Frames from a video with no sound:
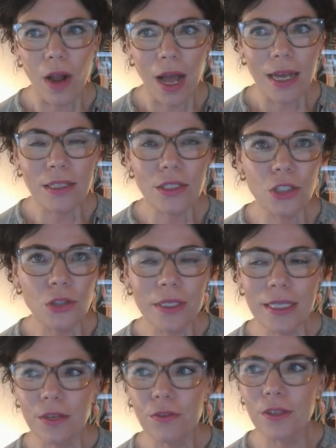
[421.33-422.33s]
They
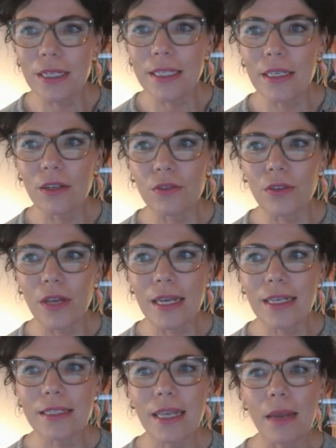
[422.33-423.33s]
rise during that
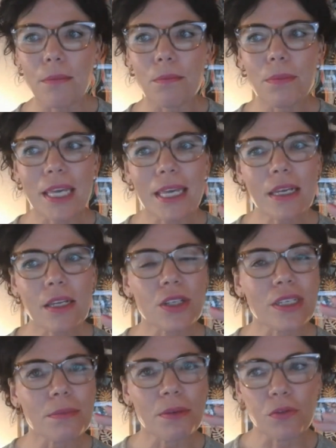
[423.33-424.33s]
follicular phase and
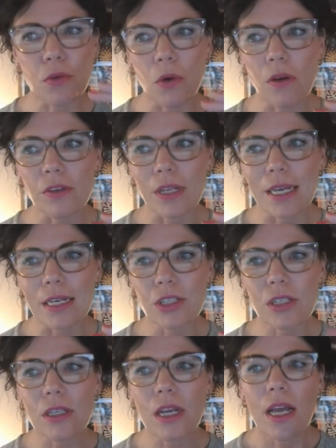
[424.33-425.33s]
peak just before
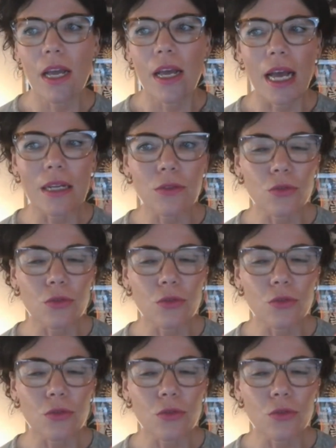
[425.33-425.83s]
ovulation